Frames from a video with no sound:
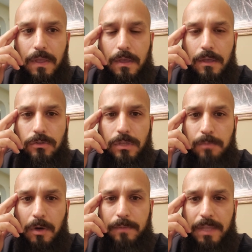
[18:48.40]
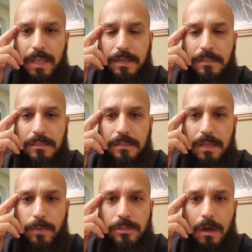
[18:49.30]
So these market mechanics that
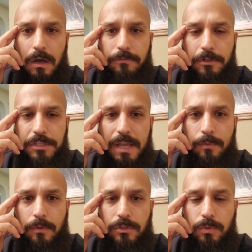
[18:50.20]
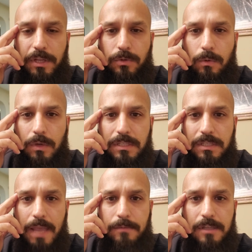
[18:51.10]
we saw, for example, in 2021's
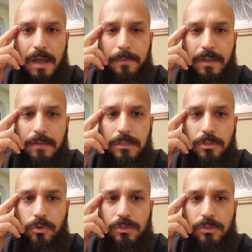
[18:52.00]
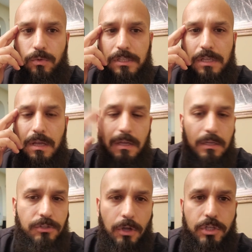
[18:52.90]
GameStop and AMC short squeeze,
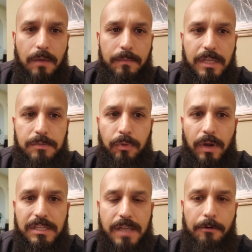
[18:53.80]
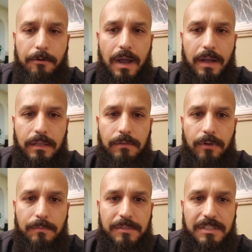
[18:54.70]
saw GME's price skyrocket
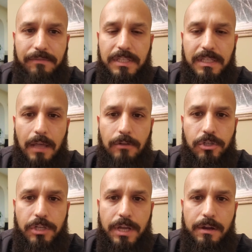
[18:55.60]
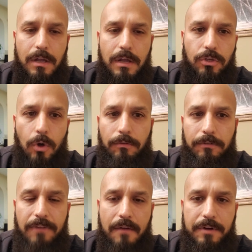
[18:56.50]
from $17 a share to over
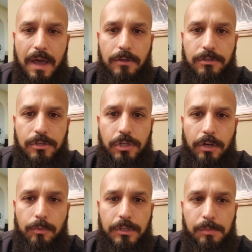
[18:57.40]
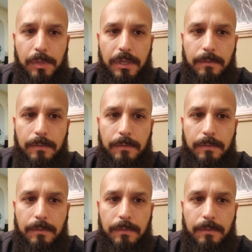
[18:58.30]
$500 a share pre-split.